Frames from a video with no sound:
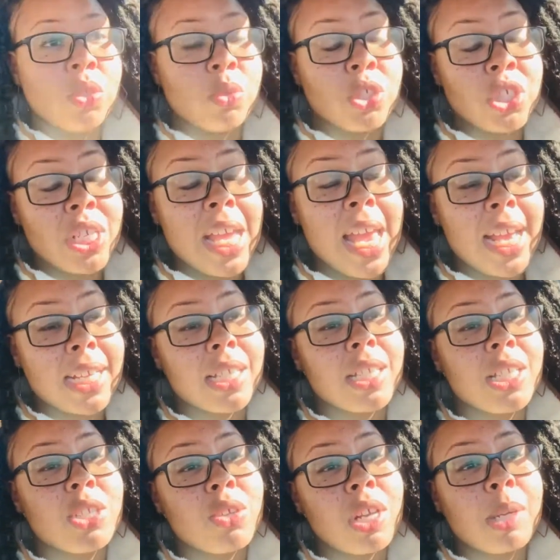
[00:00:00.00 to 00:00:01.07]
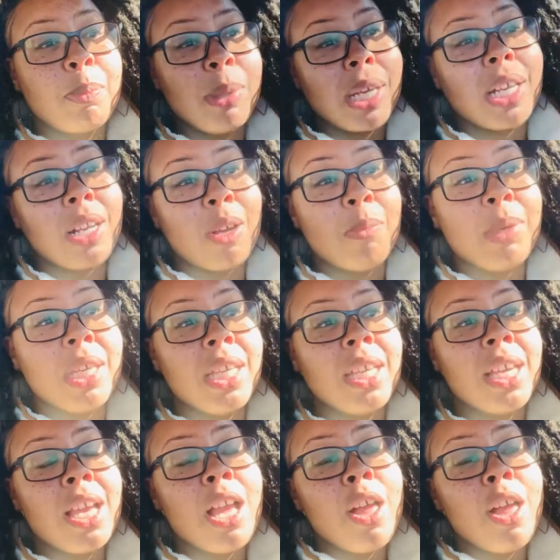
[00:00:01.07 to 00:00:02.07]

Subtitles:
She actually started picking on me